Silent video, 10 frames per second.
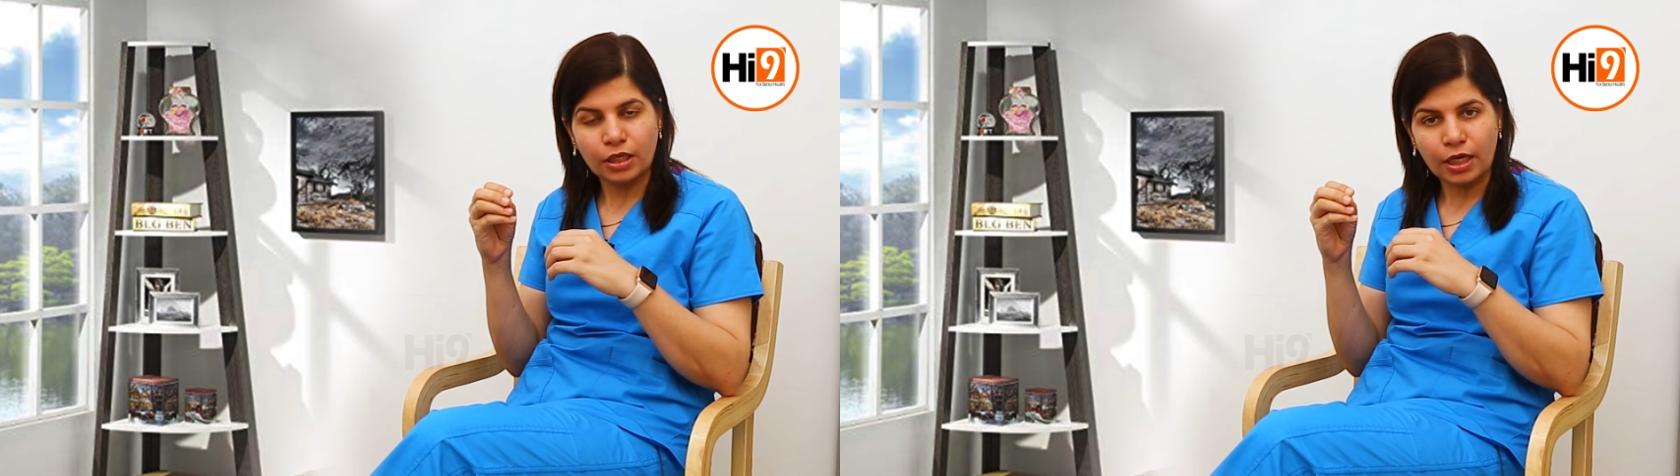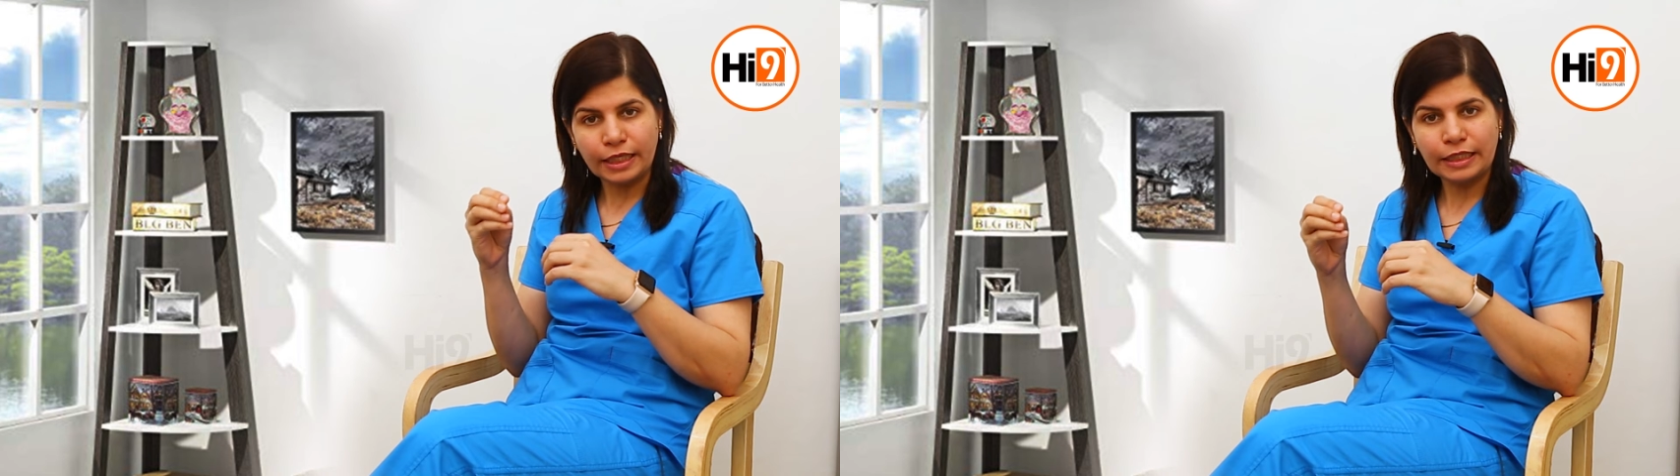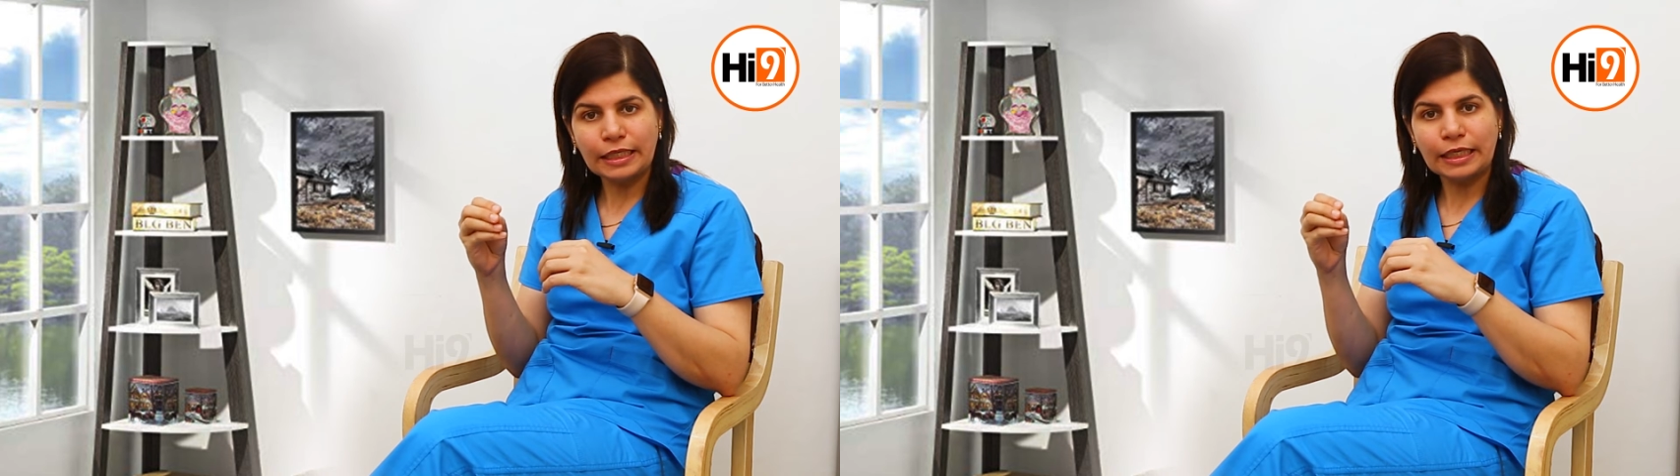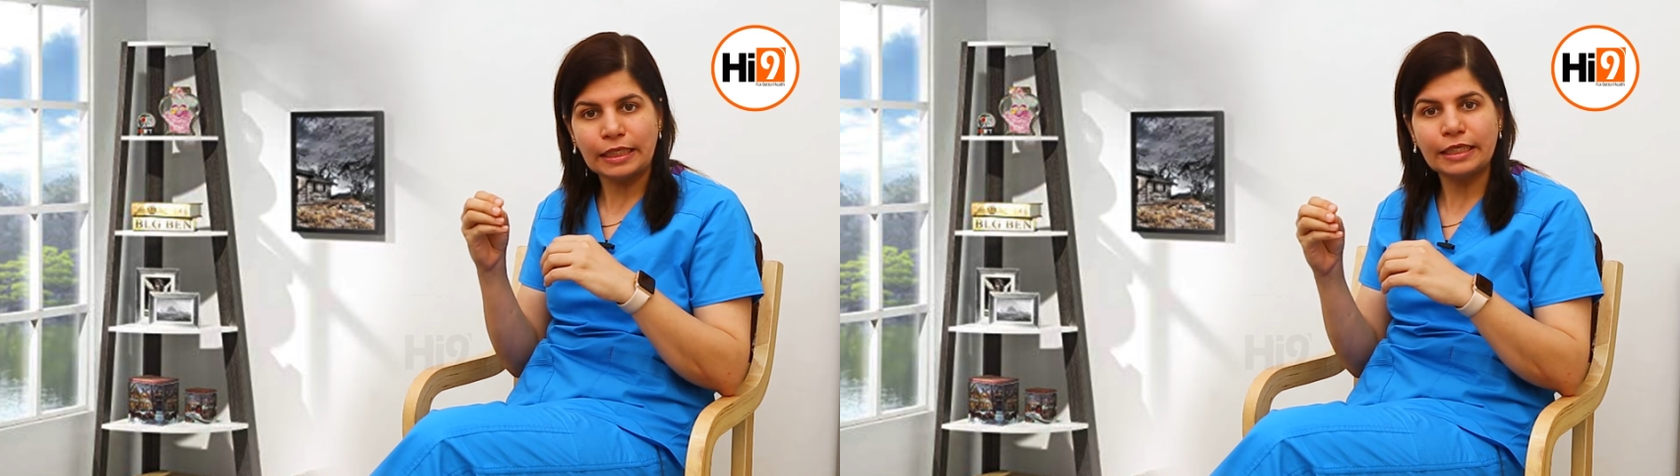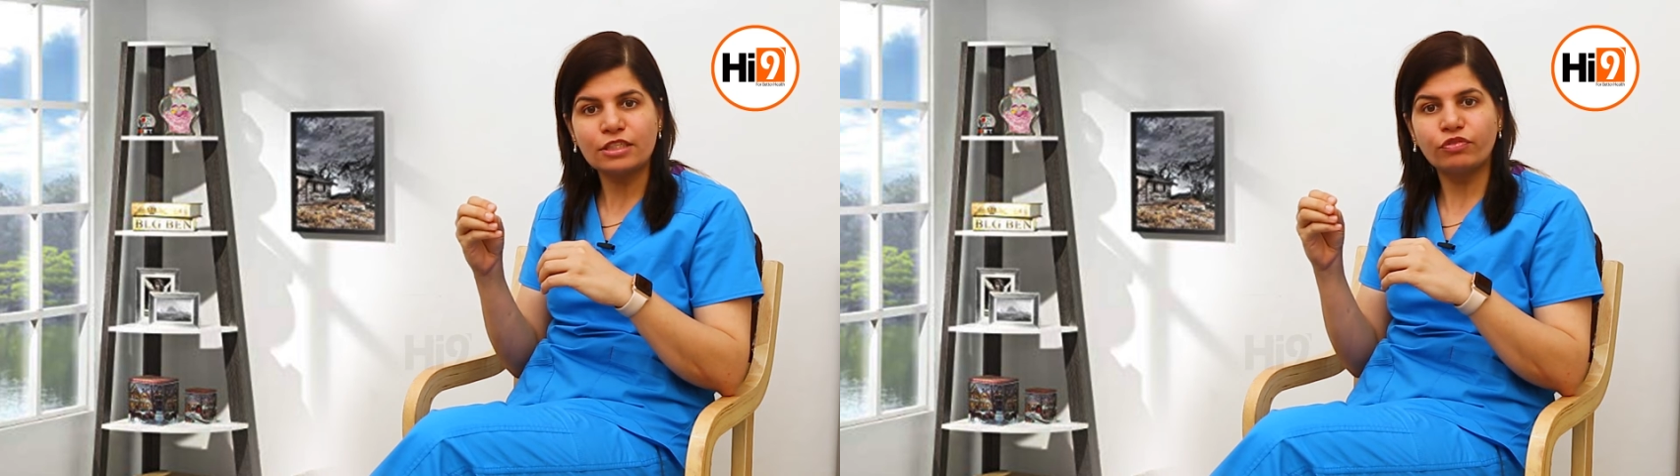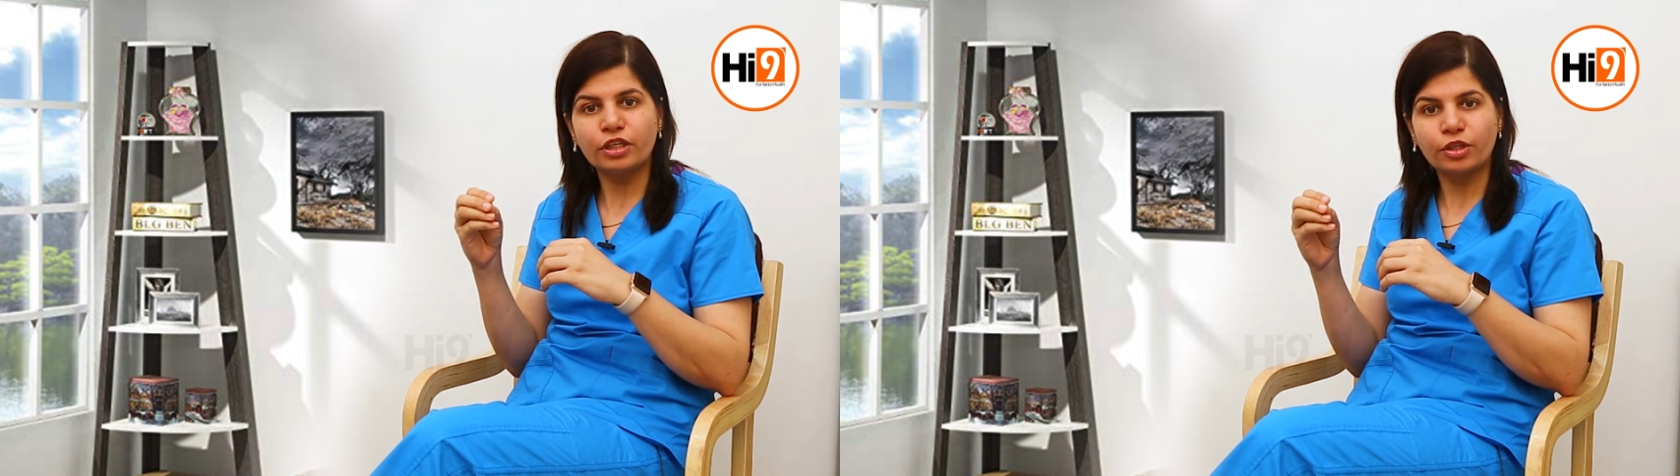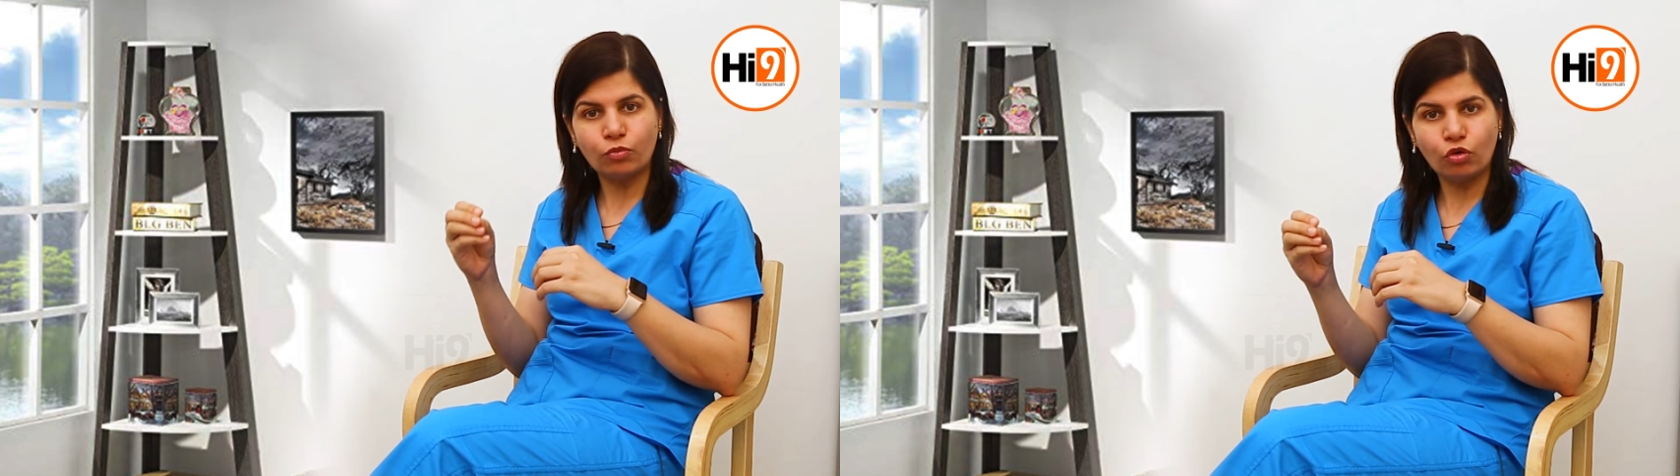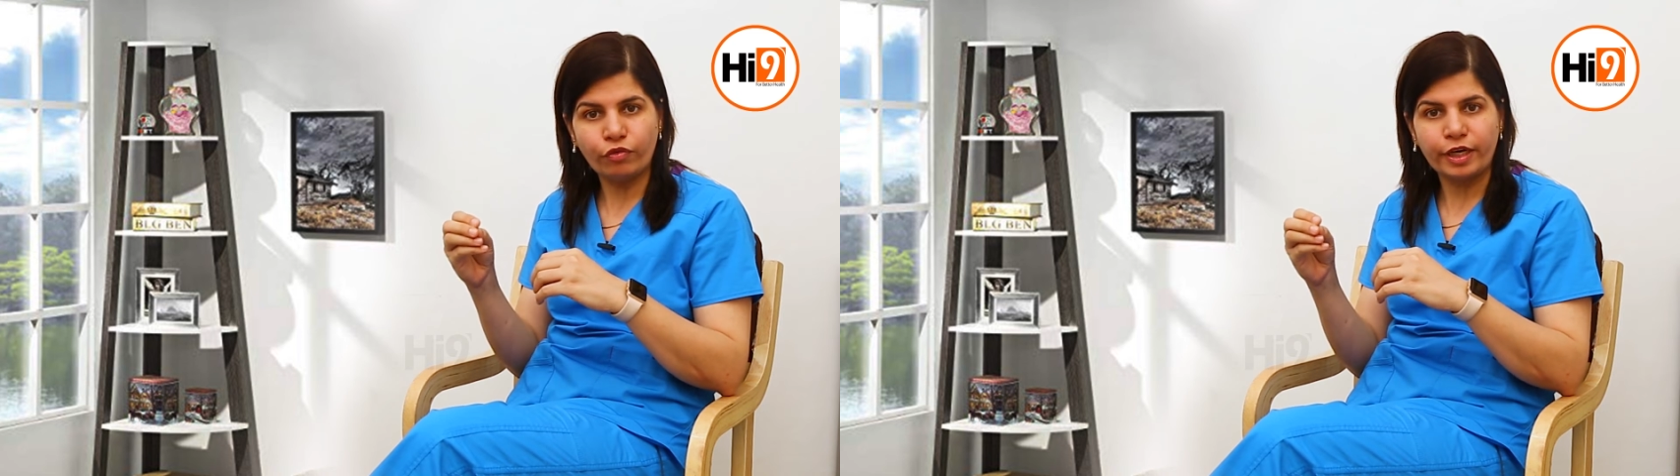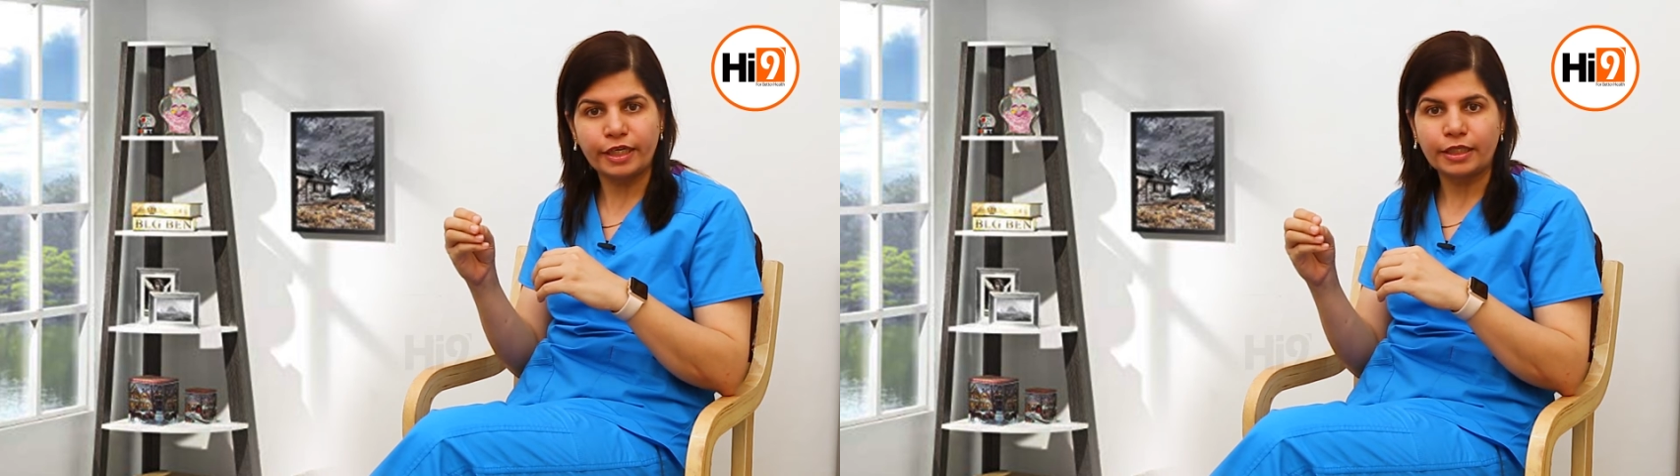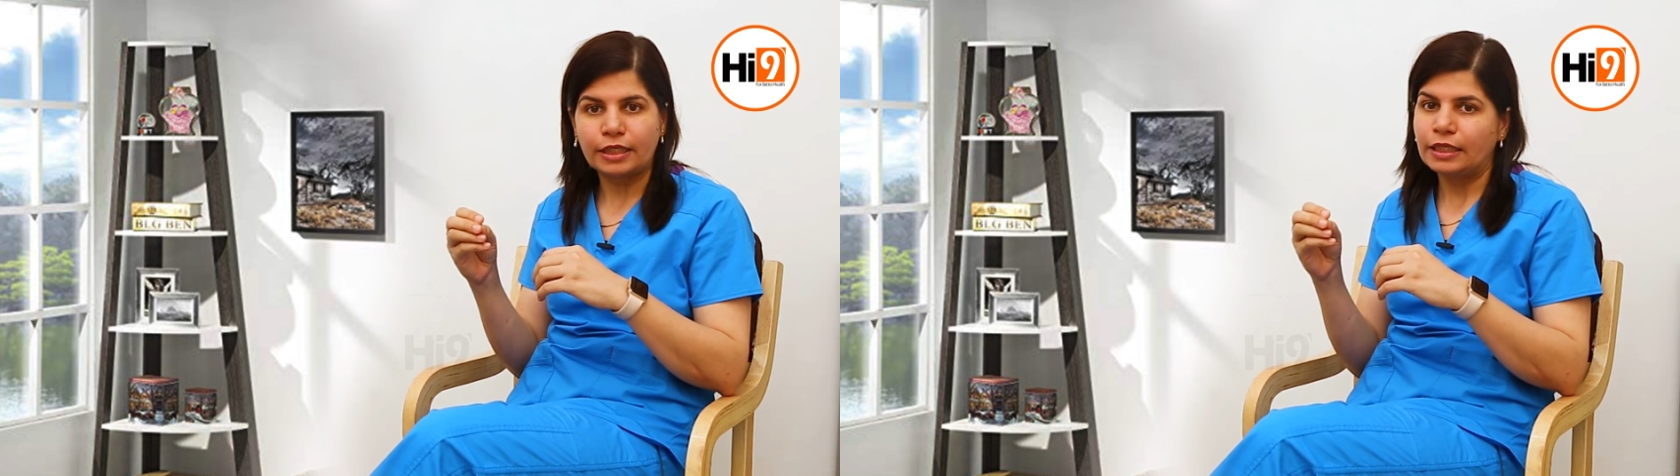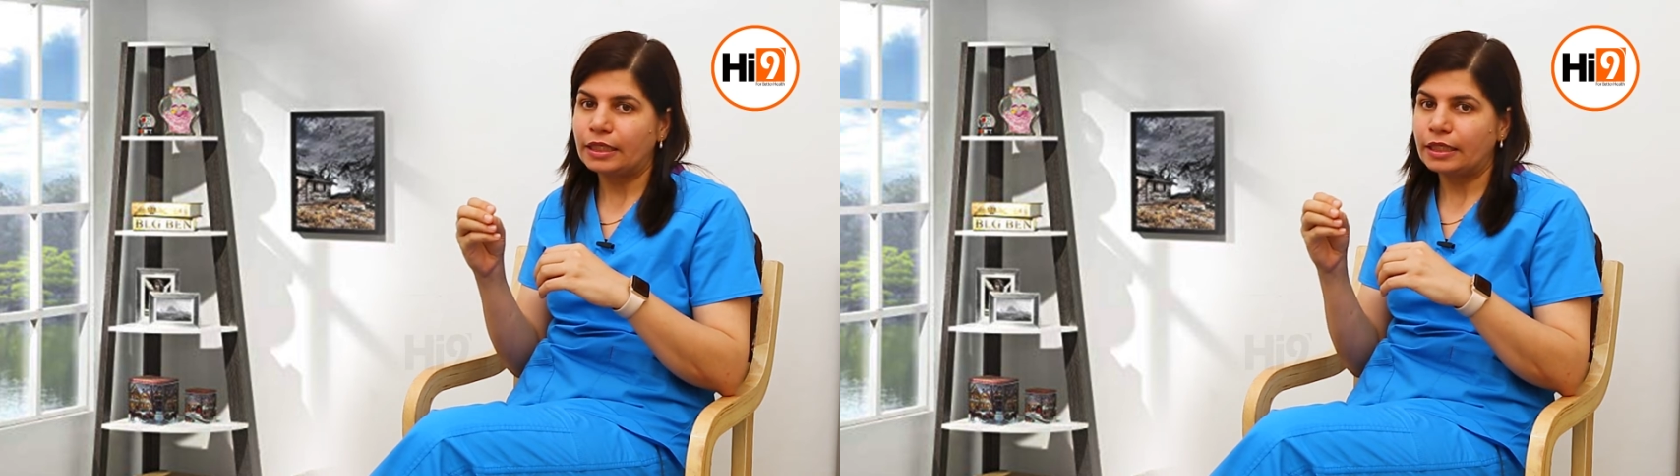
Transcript: until unless we remove it,